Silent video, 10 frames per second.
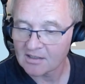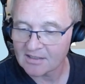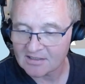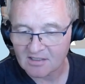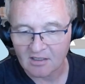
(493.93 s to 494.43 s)

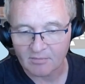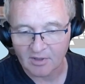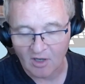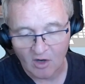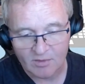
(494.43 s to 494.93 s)
GitHub
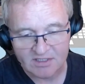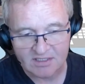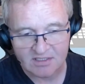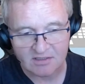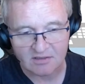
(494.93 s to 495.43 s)
and Home
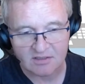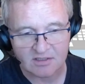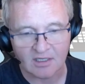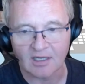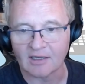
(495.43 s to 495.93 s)
Assistant
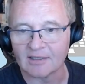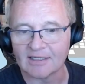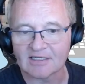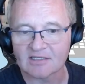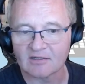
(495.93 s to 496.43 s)

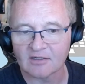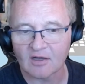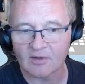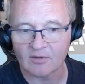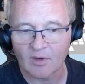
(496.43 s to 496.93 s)
links that are
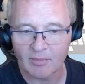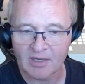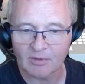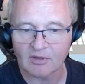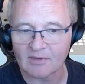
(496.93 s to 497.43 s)
going where
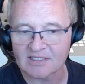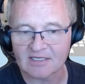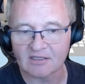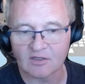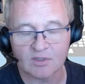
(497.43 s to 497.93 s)
people are
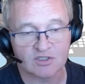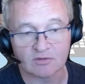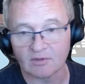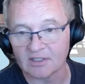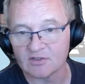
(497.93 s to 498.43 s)
asking the question,
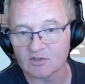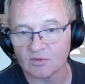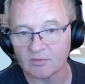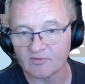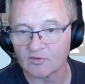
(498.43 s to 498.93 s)
well, it used to
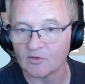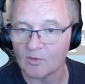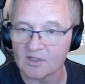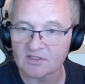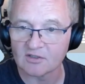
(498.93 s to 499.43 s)
work before,
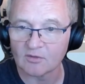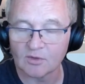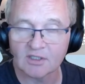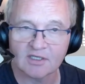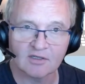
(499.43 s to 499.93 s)
why is it not
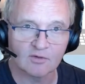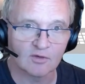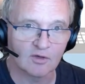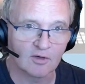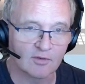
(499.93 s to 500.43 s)
working?
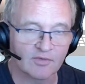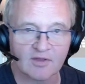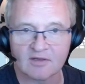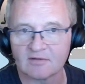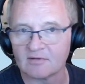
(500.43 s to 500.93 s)
Or
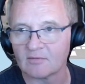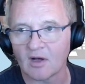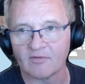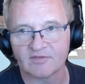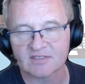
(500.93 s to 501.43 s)

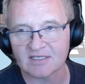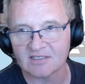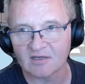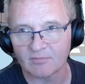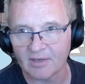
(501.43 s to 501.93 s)
I've set
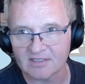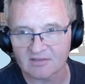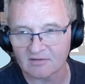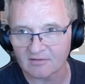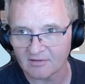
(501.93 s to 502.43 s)
it up based
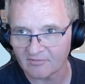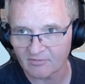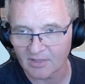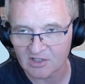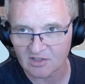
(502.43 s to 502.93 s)
on
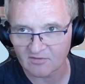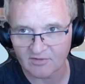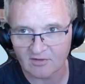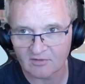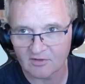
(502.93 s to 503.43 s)
information I've
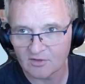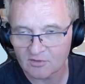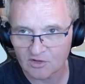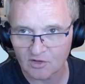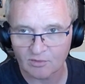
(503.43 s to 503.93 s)
read on the
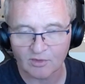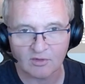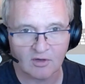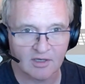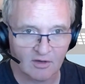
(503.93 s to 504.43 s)
YouTube or
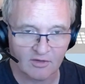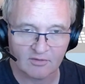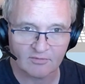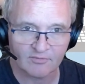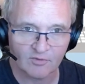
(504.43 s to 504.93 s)
on other
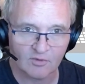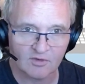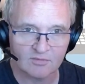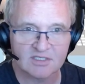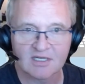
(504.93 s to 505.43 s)

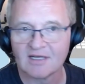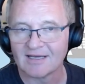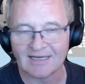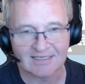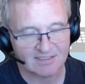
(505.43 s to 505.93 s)
forums,
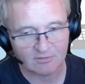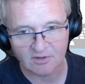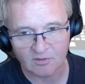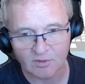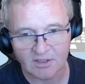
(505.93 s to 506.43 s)
and it's still
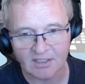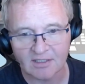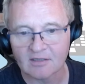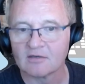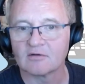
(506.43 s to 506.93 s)
not working.
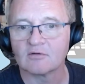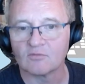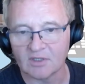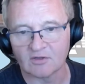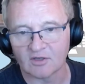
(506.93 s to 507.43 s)

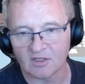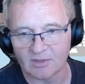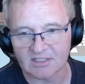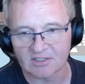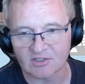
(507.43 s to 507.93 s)
Read the
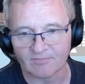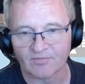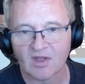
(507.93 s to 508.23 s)
documentation.